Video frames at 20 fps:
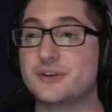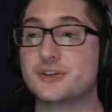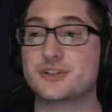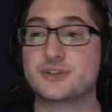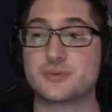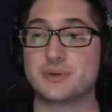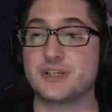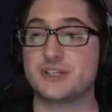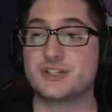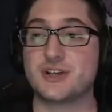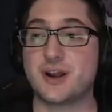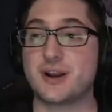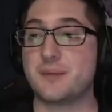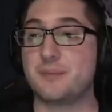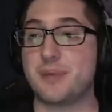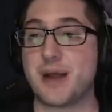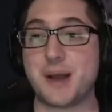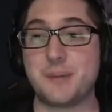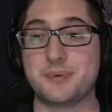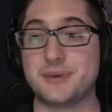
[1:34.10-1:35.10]
screenshot on
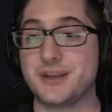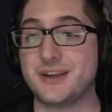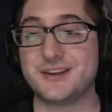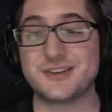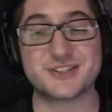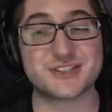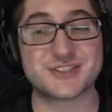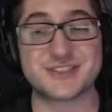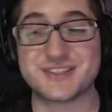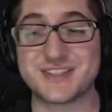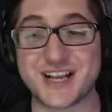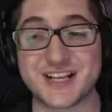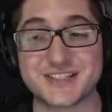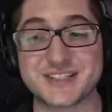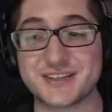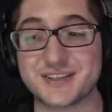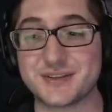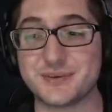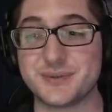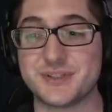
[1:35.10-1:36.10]
Papanika just
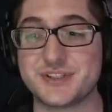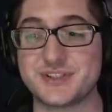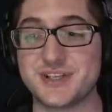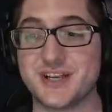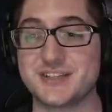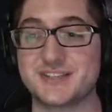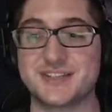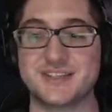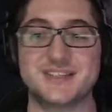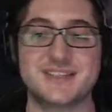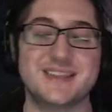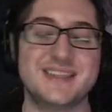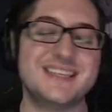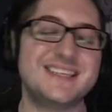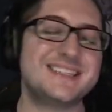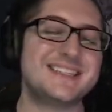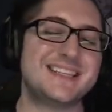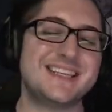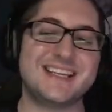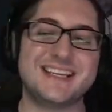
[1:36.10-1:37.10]
doesn't do it justice.
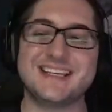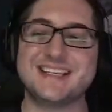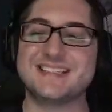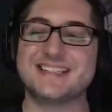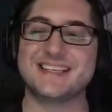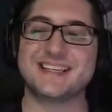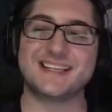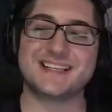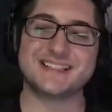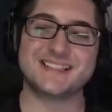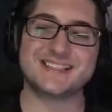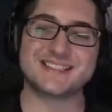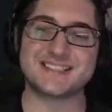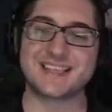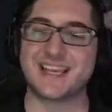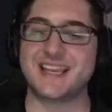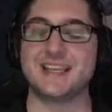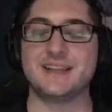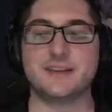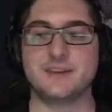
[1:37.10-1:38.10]
This thing is
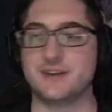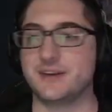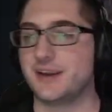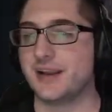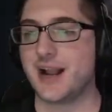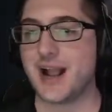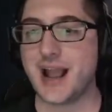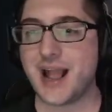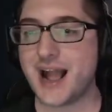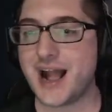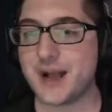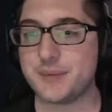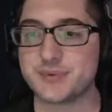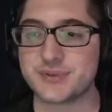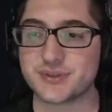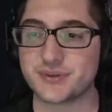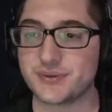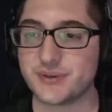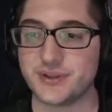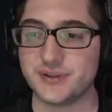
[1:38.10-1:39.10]
insane looking. I absolutely